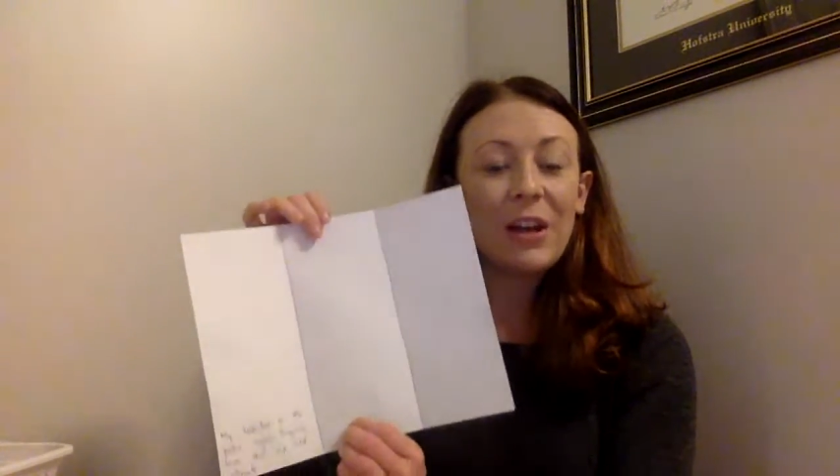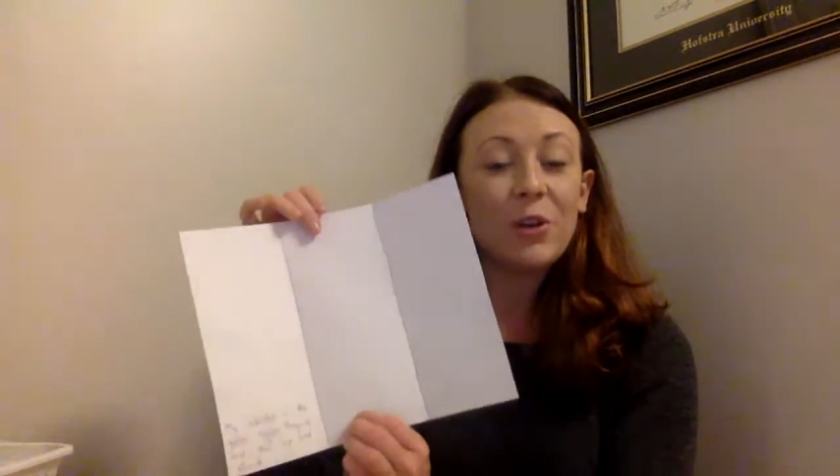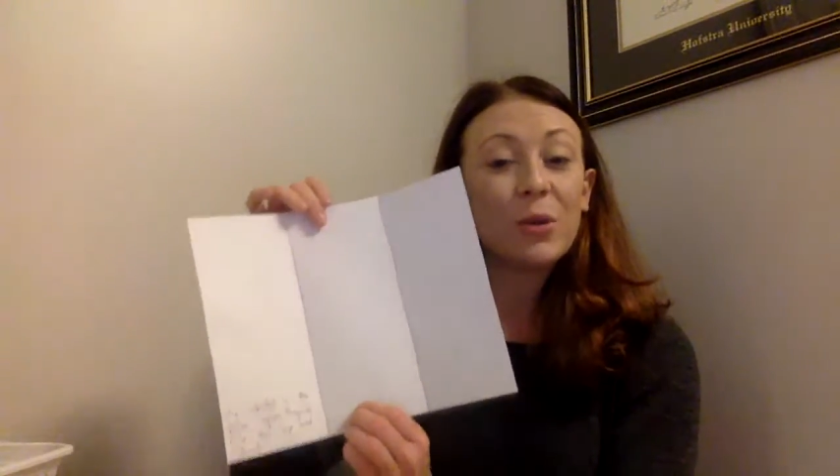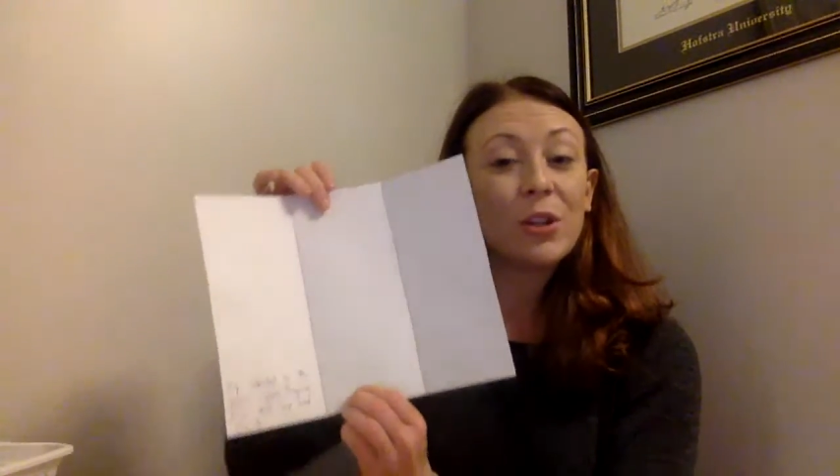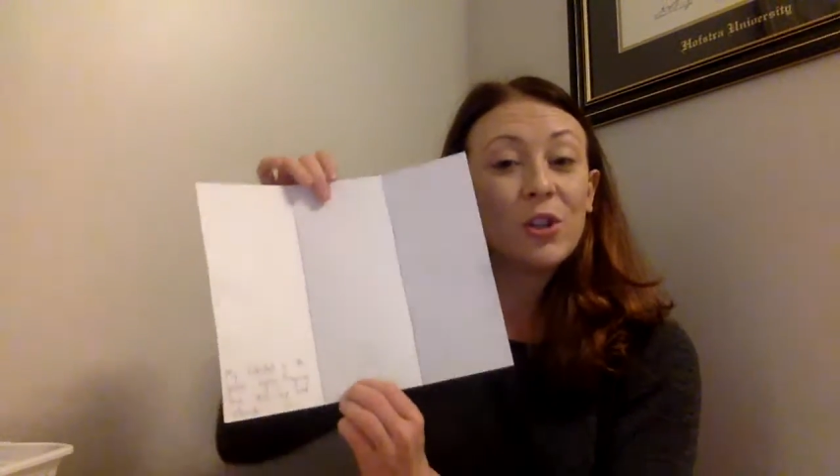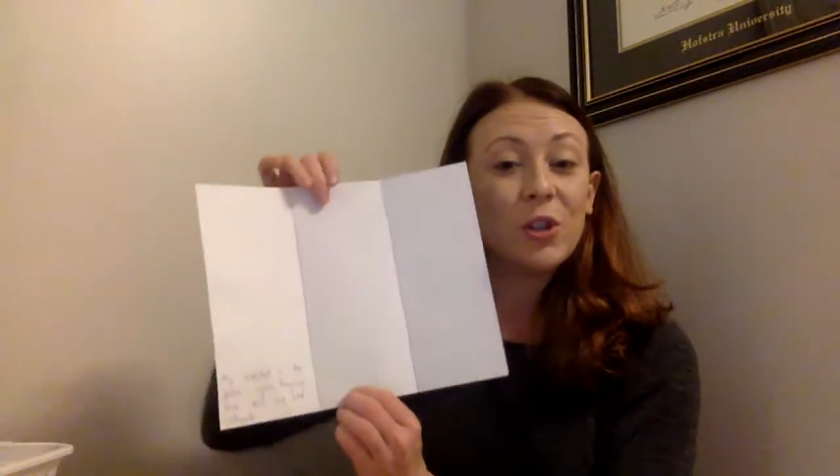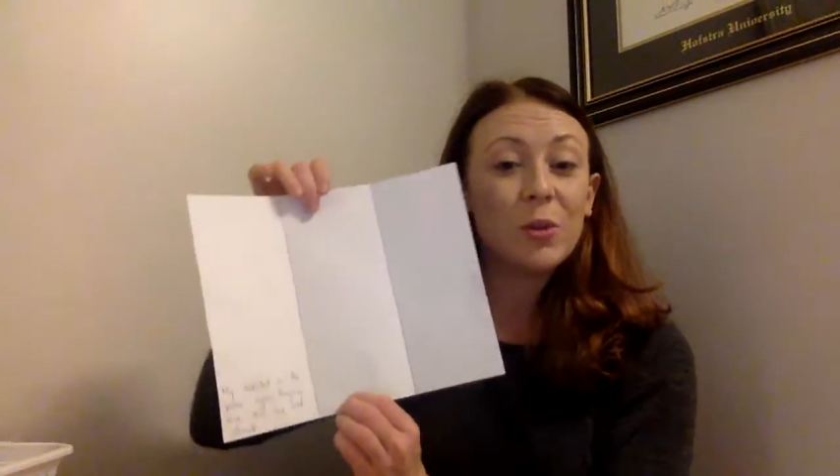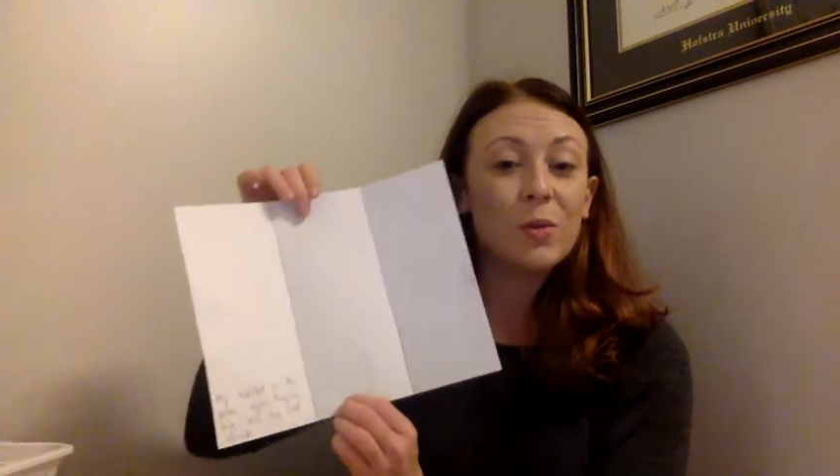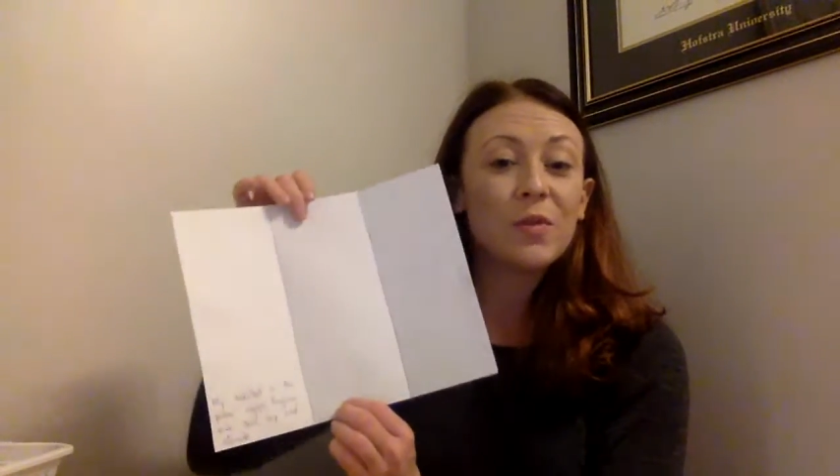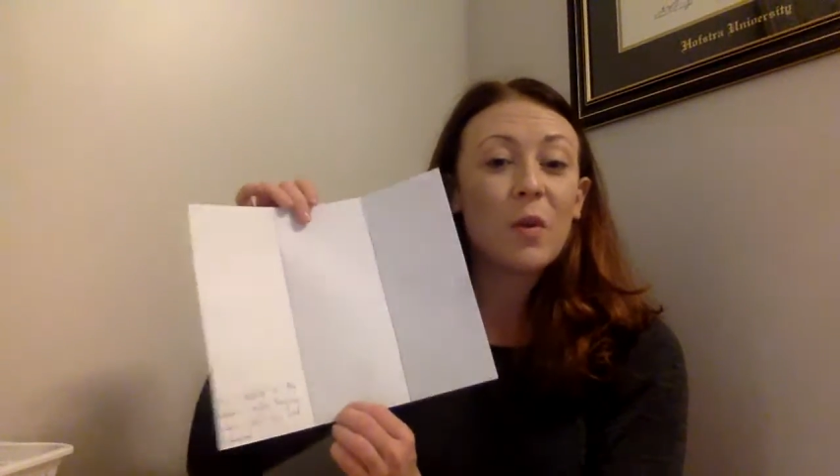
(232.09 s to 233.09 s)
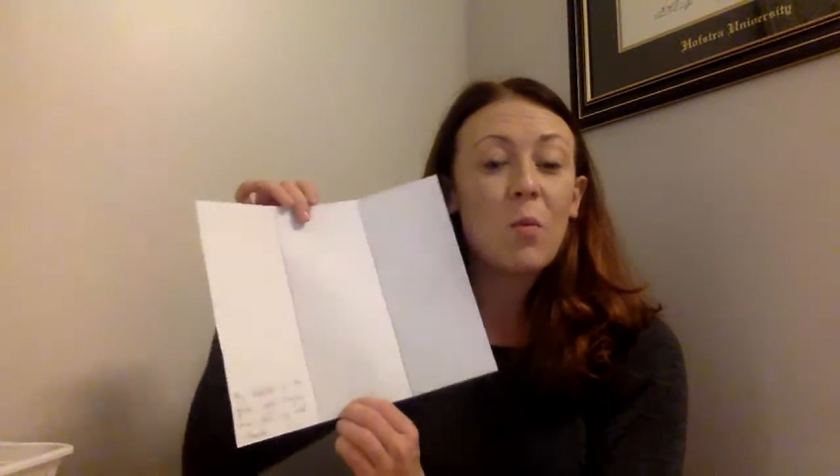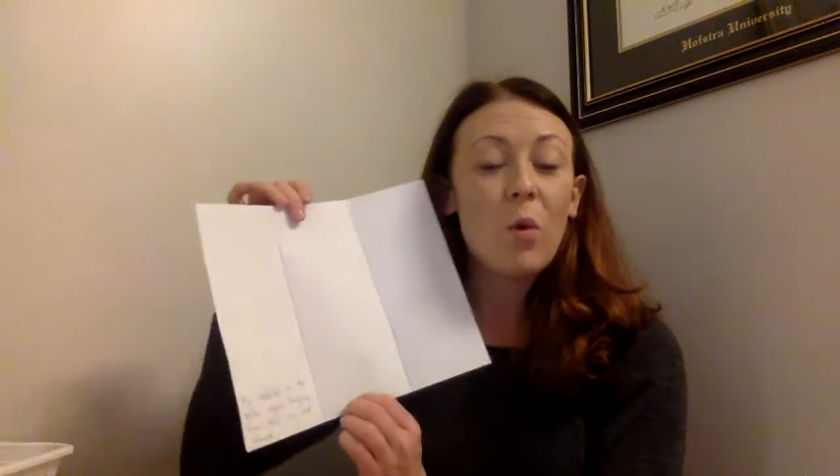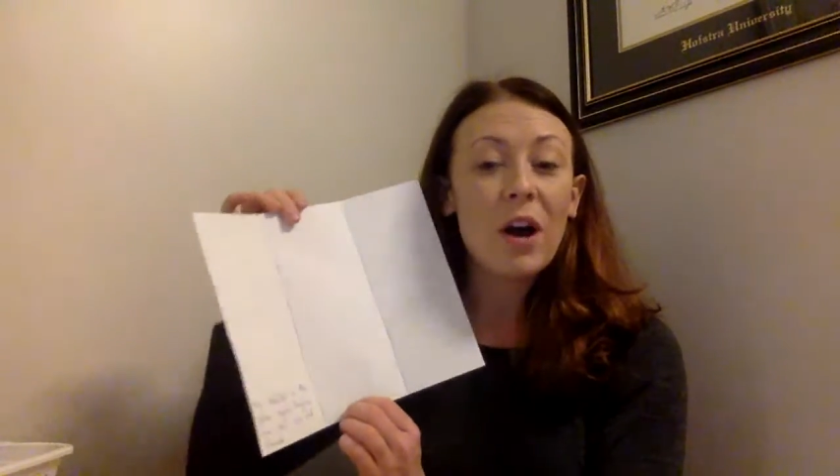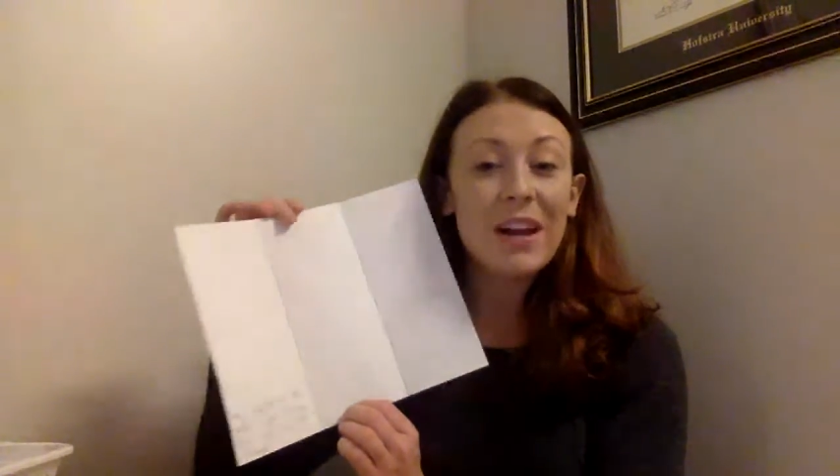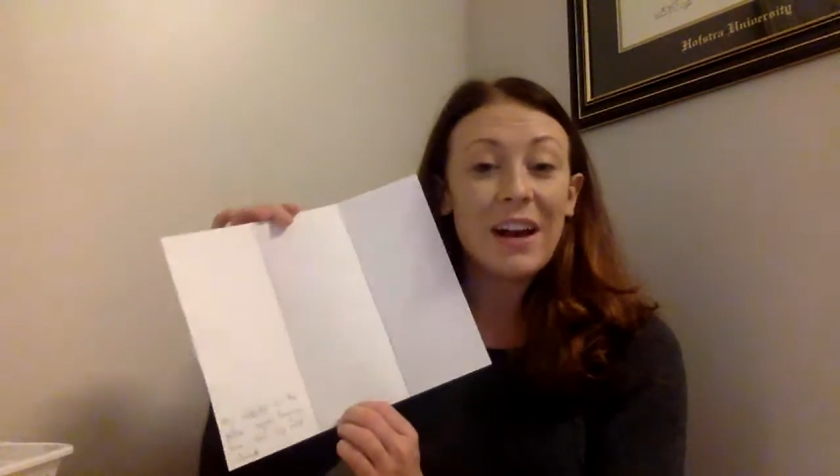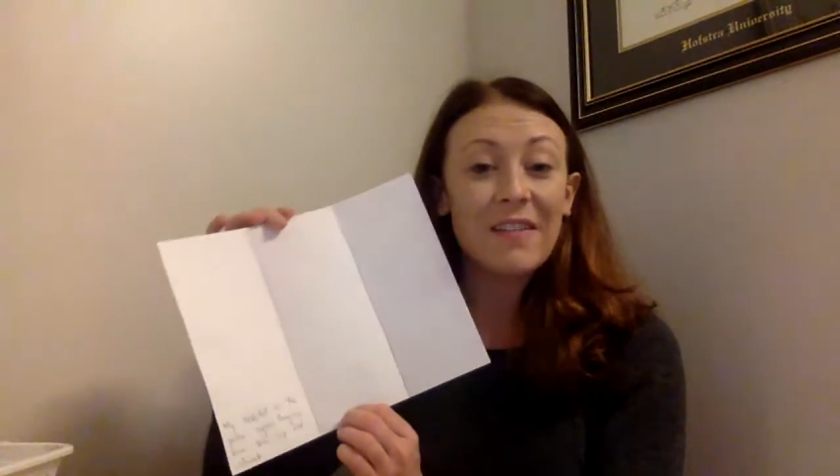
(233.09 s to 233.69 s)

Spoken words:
And you can choose from one